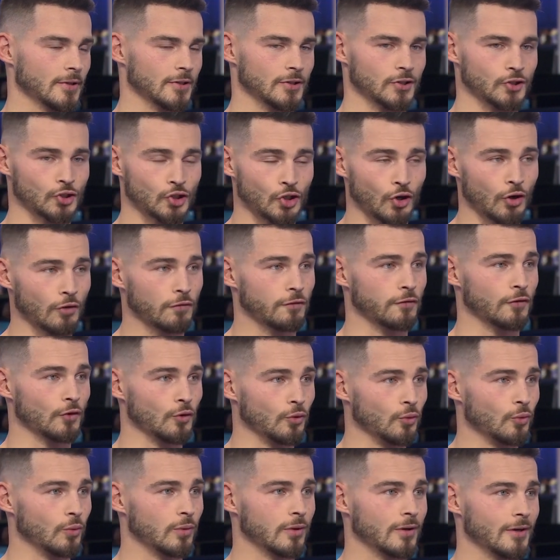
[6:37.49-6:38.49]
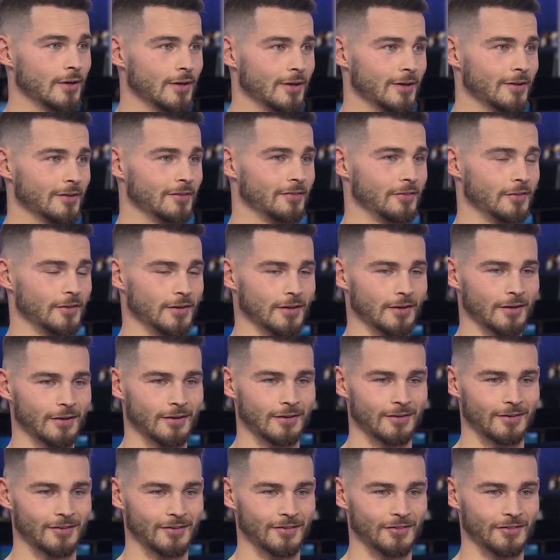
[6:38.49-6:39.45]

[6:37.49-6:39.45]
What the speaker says: you go through the